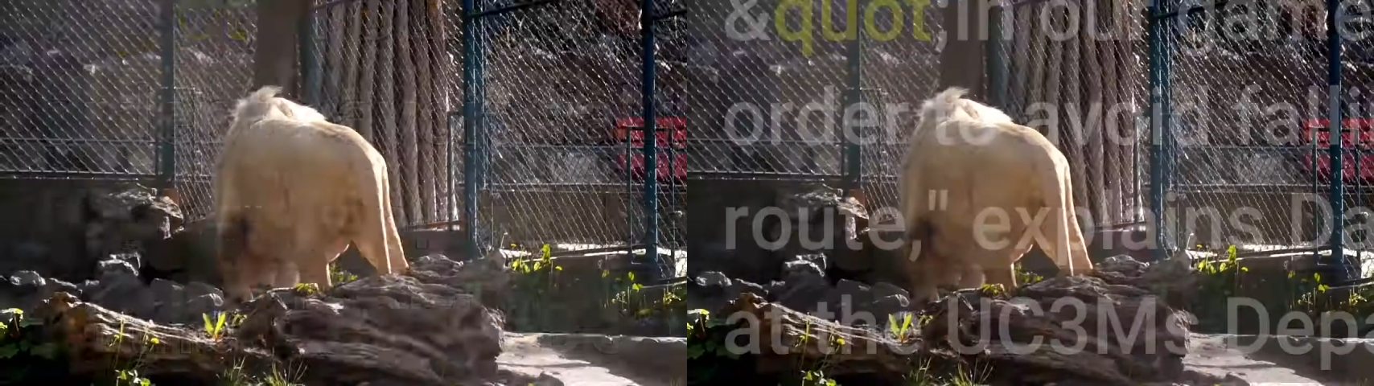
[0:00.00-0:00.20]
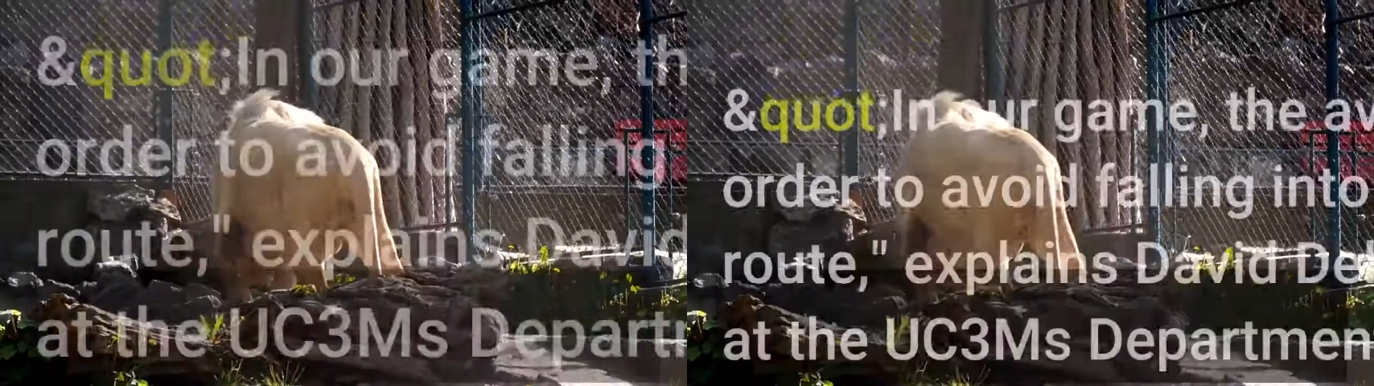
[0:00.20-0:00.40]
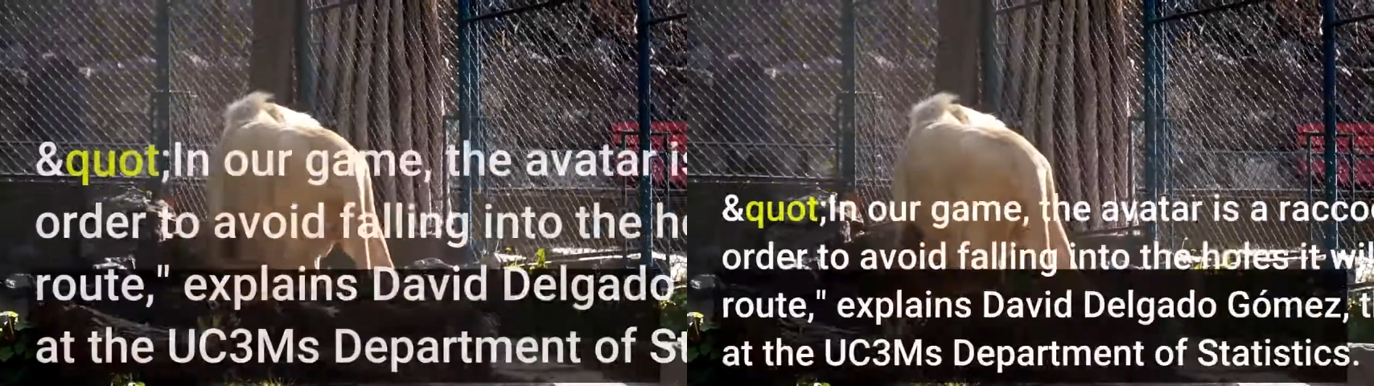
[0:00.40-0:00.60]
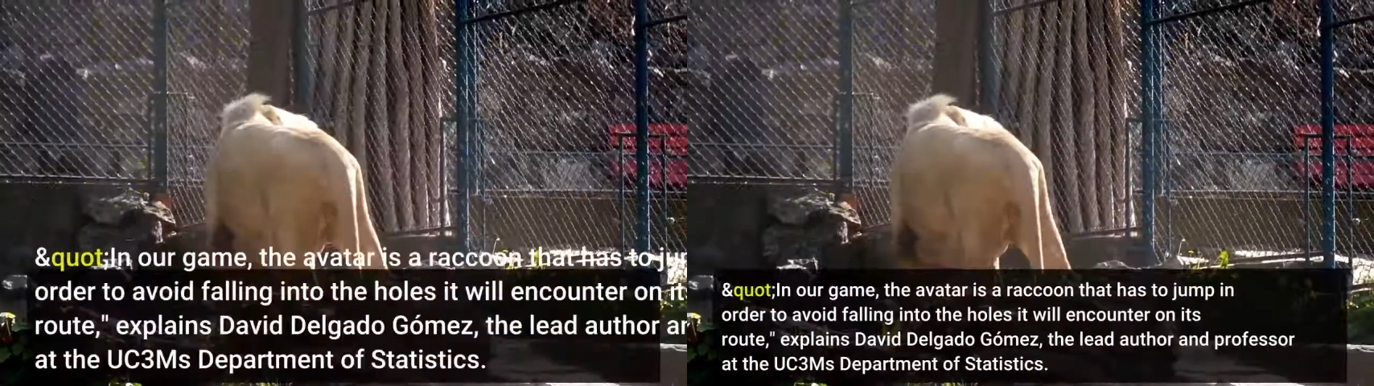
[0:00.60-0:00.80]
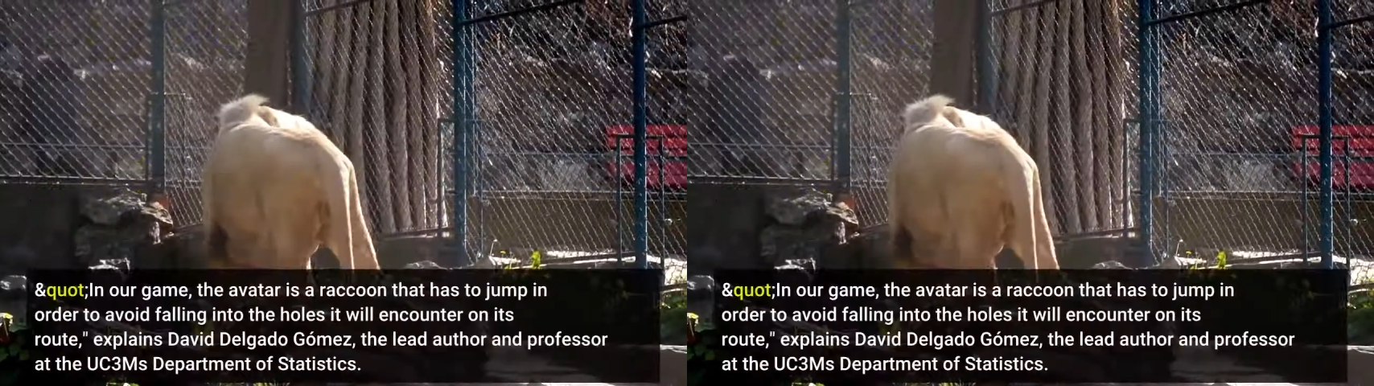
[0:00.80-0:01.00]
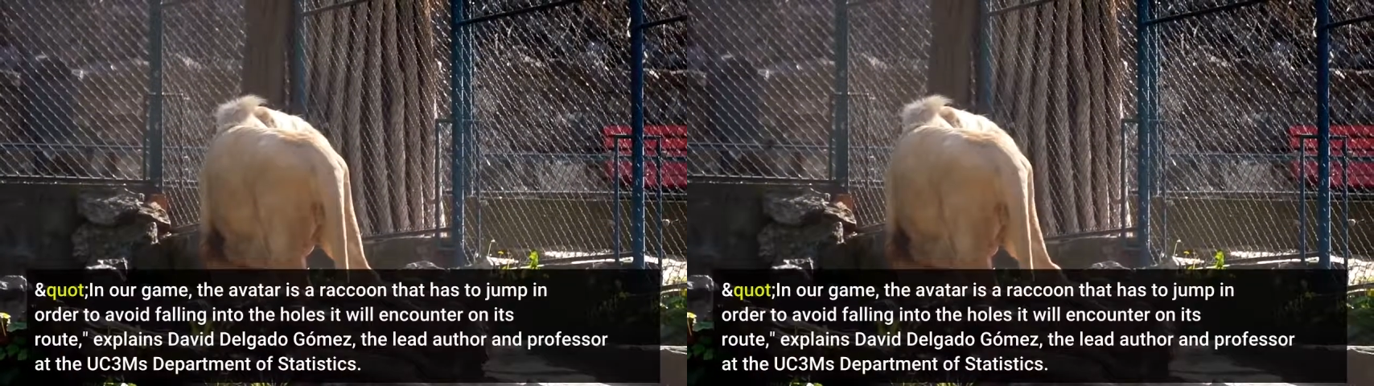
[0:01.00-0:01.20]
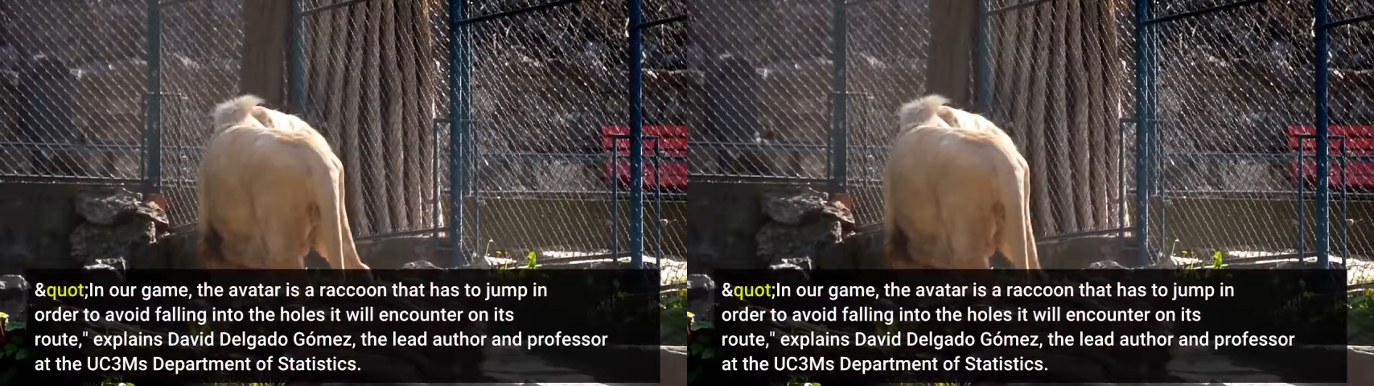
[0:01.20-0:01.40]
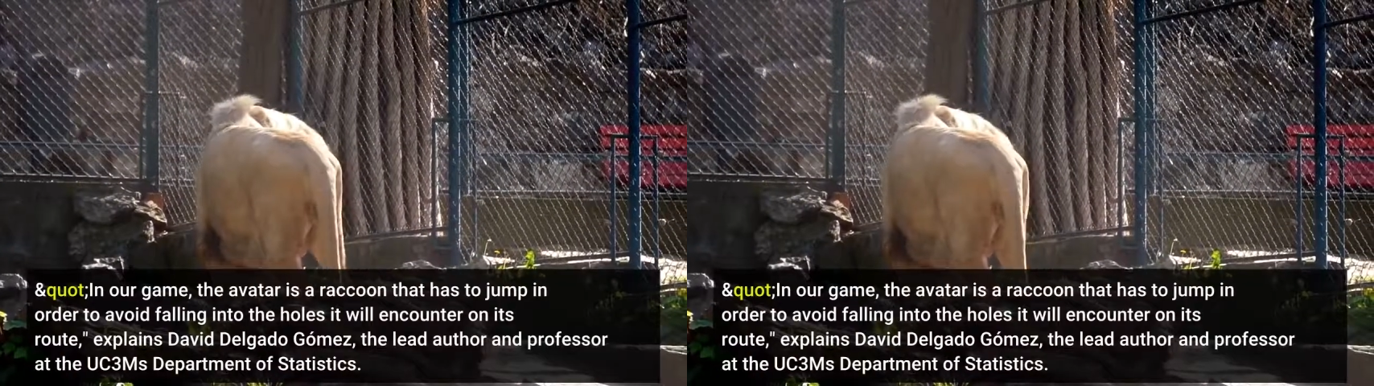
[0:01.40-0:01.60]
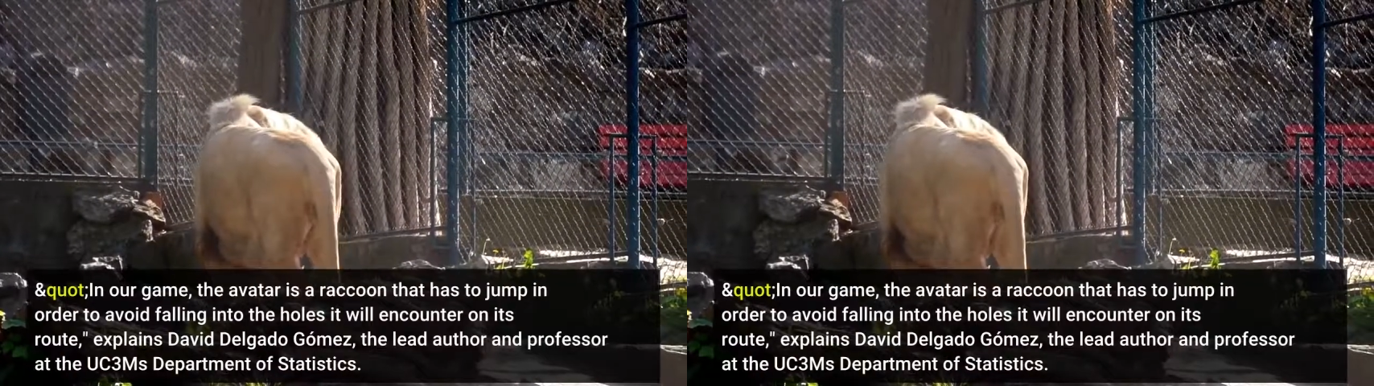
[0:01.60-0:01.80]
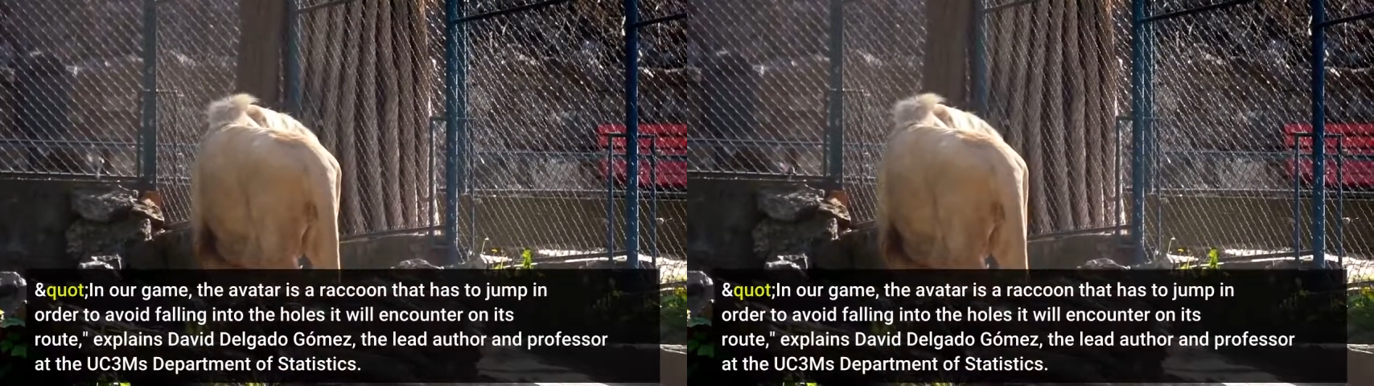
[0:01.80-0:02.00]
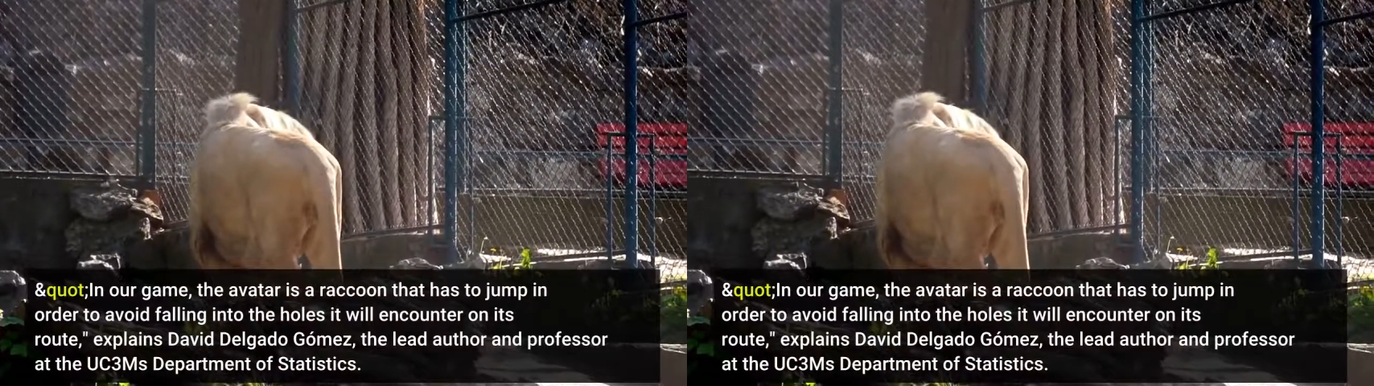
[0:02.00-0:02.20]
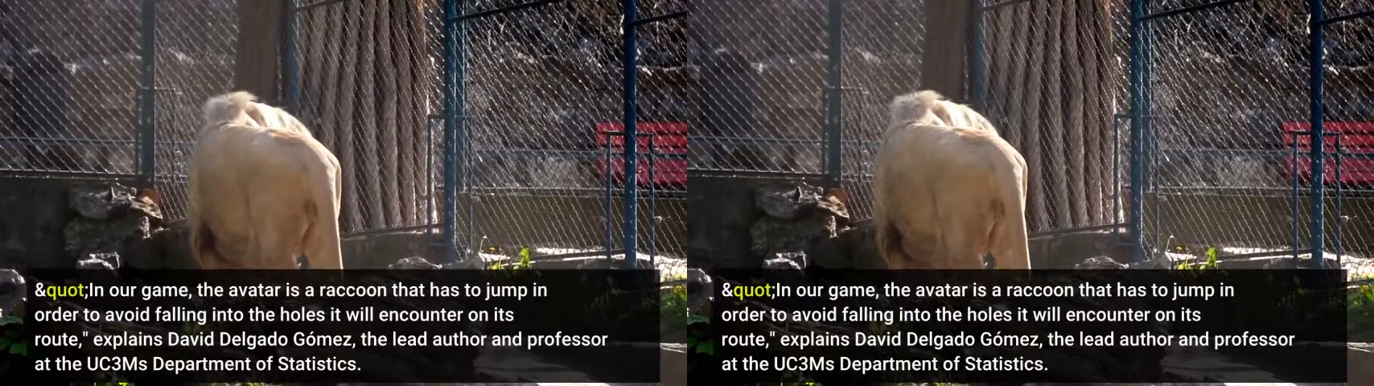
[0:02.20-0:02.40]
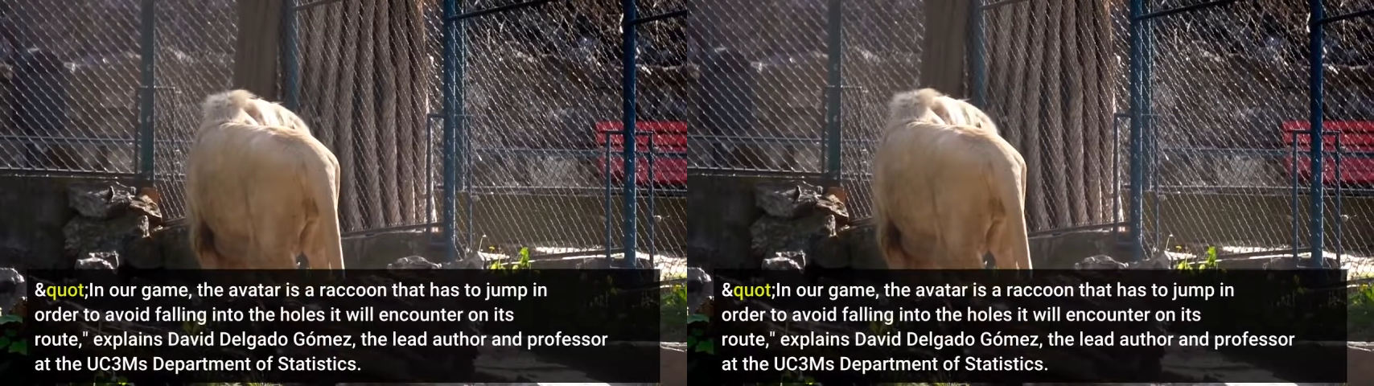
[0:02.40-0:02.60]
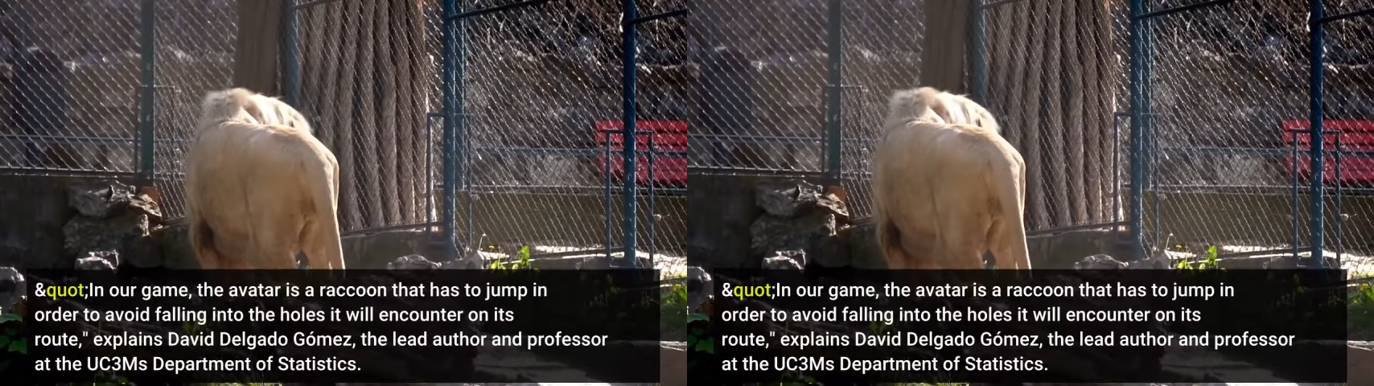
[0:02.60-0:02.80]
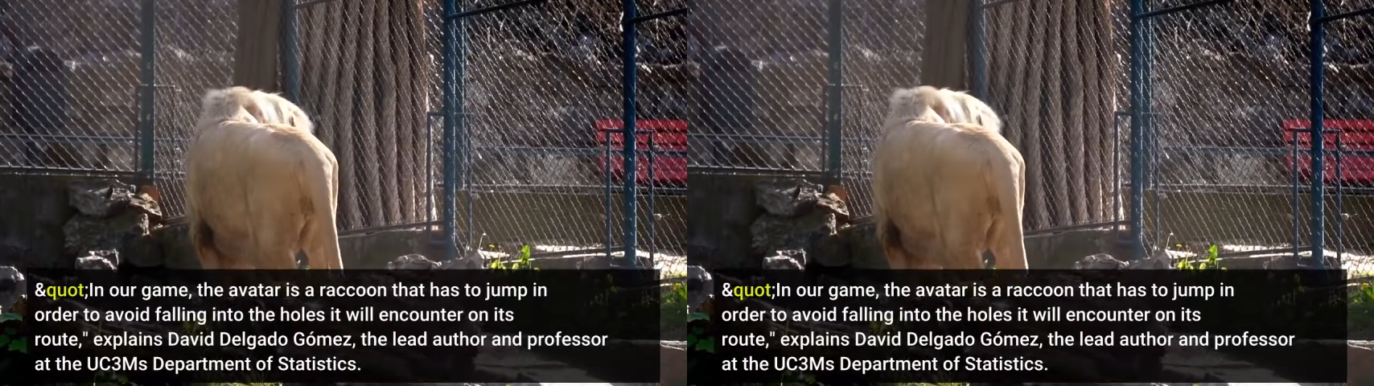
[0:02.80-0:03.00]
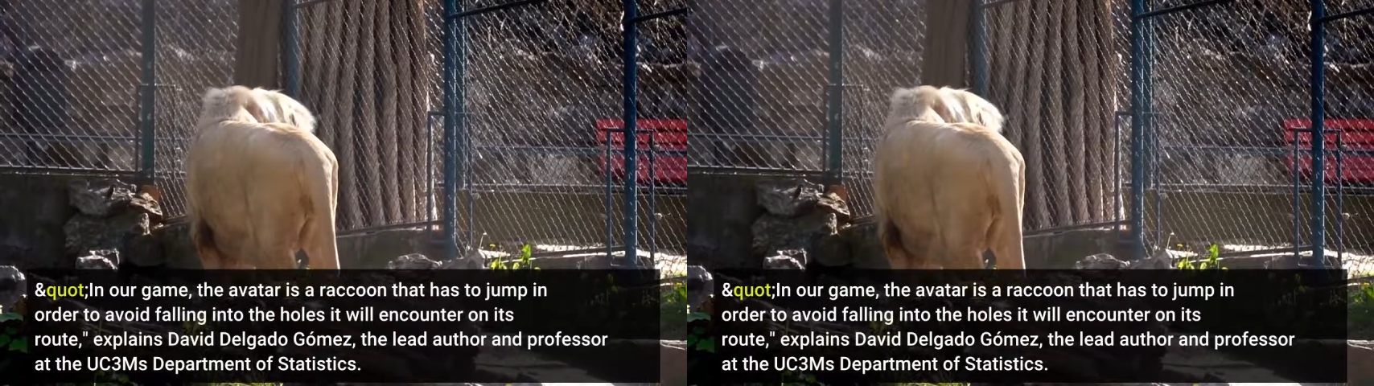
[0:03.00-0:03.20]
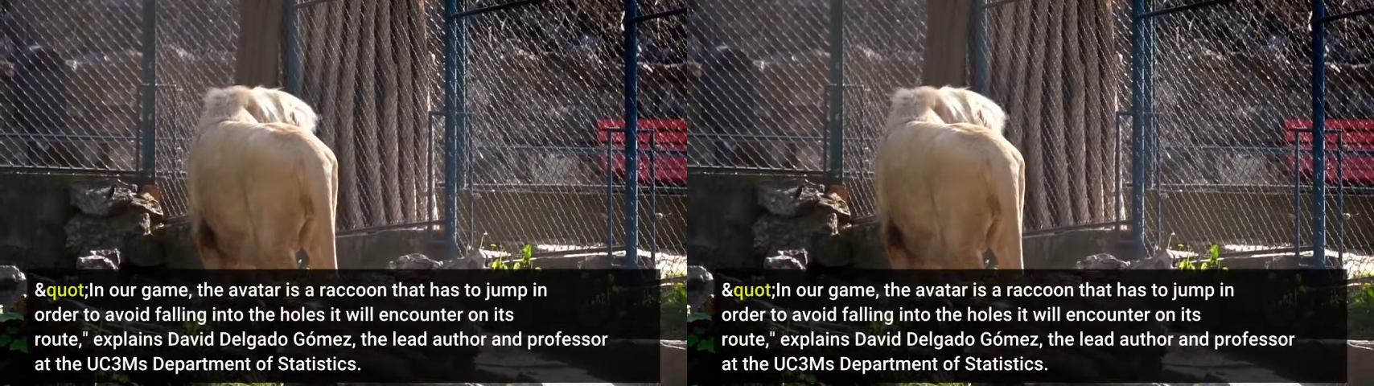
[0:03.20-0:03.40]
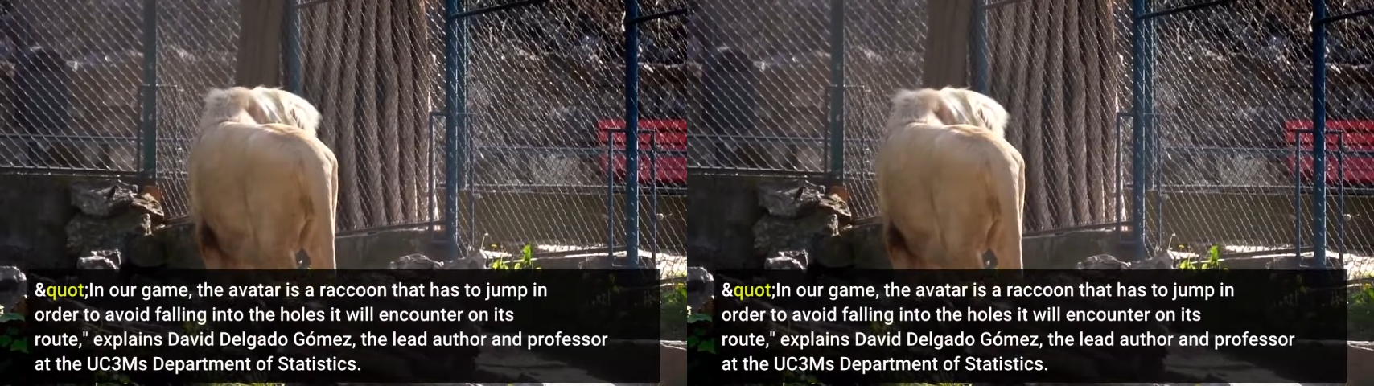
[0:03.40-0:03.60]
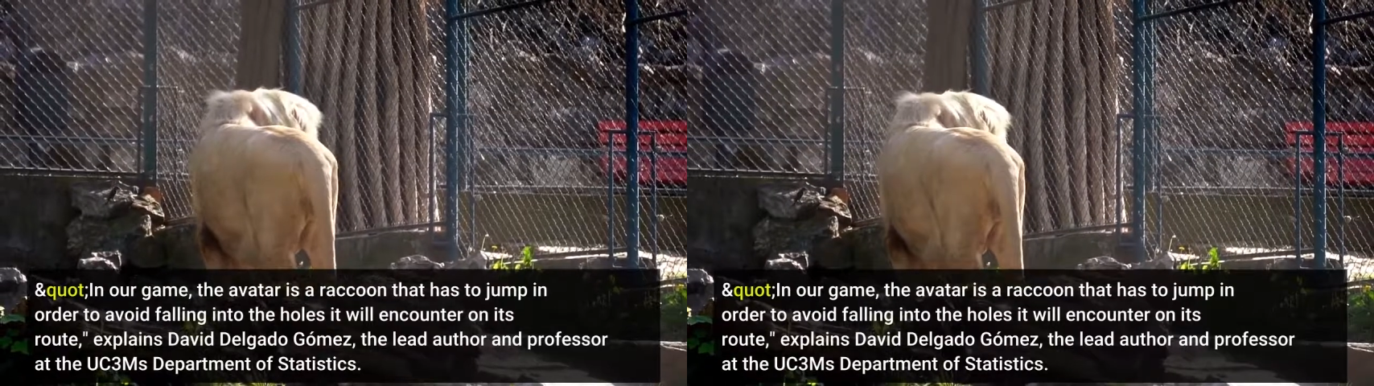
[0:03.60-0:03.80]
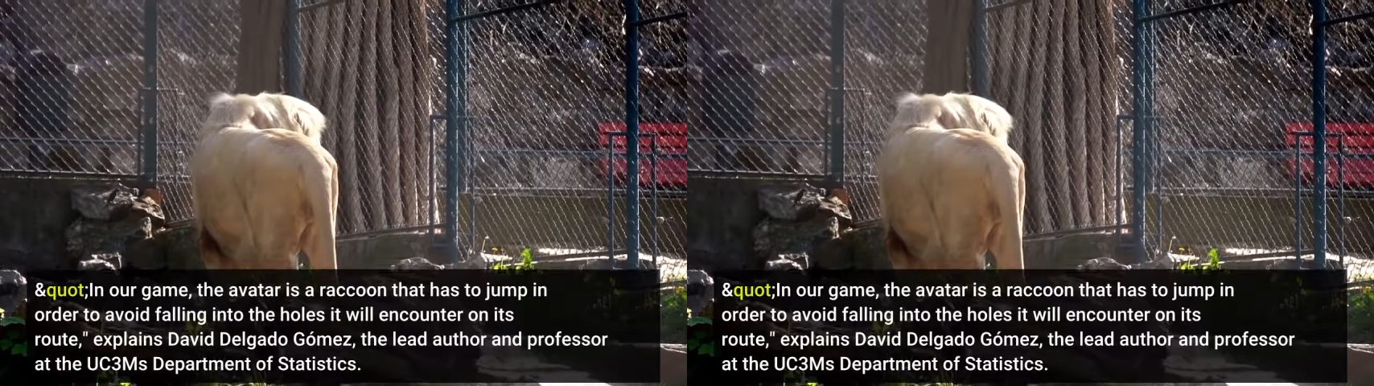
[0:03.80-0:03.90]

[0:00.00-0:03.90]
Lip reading: [unreadable: no face in view]